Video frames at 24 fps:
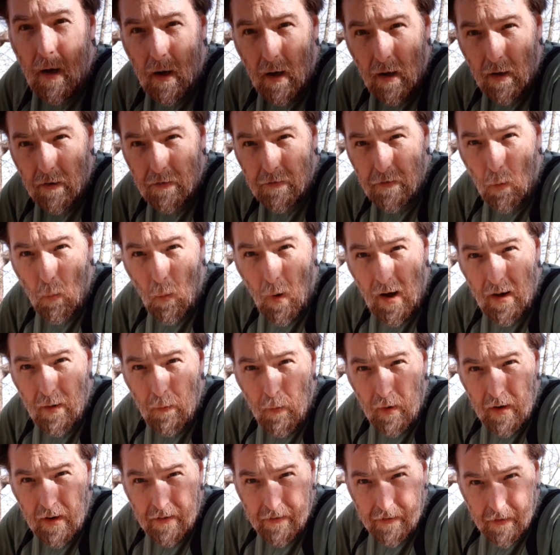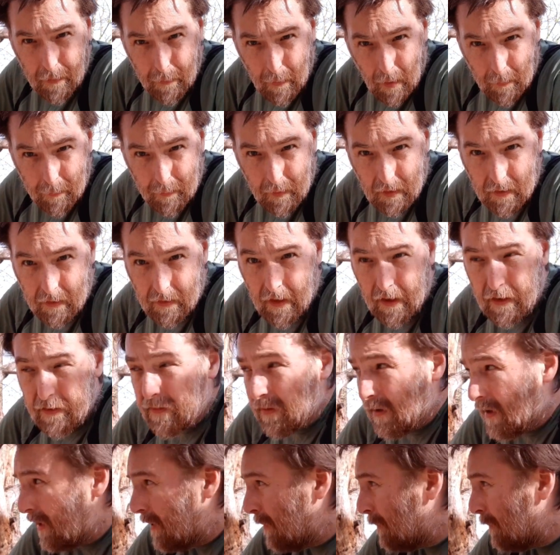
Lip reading: So what is it about being lazy